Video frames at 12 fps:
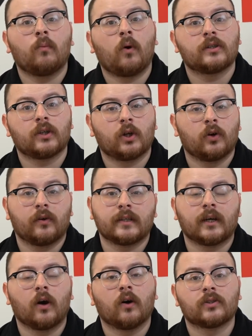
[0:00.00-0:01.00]
why security
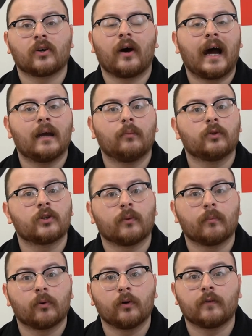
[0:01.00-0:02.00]
guards are able to
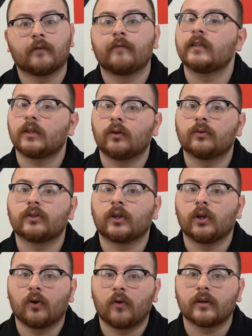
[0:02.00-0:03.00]
improve the physical
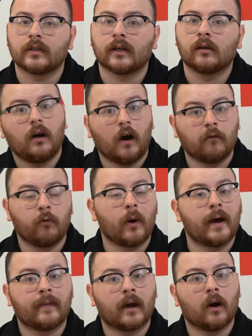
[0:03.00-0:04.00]
security of
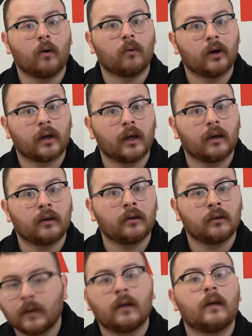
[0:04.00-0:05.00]
where they are
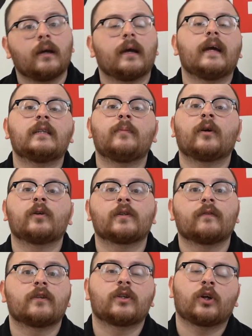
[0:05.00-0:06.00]
working is because of
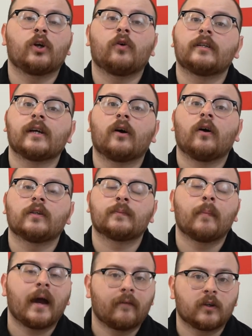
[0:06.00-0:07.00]
a security guard's
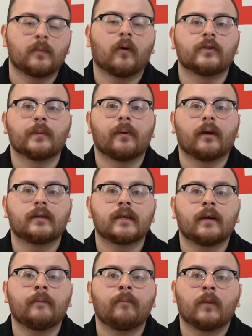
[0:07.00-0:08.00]
main
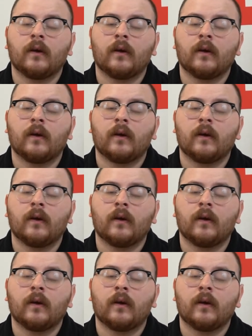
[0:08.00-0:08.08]
responsibility,